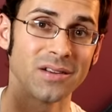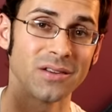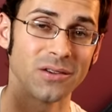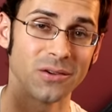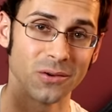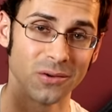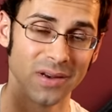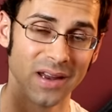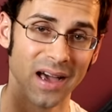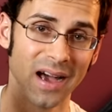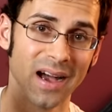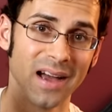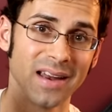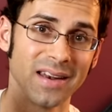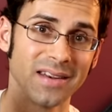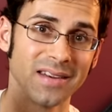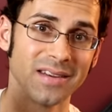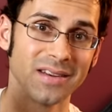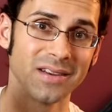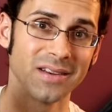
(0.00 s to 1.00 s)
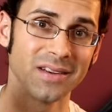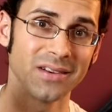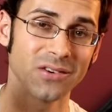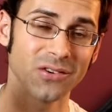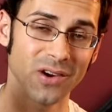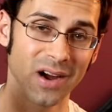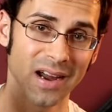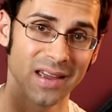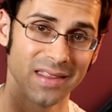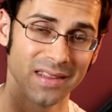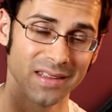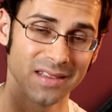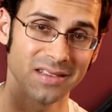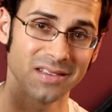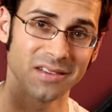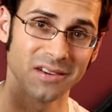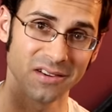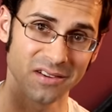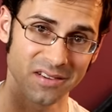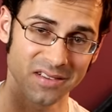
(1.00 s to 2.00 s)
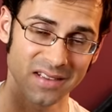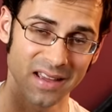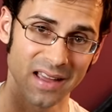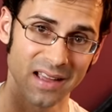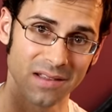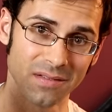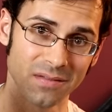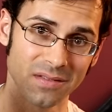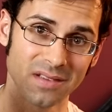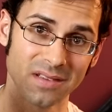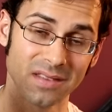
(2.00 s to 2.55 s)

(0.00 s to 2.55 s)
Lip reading: Do not try this yourselves.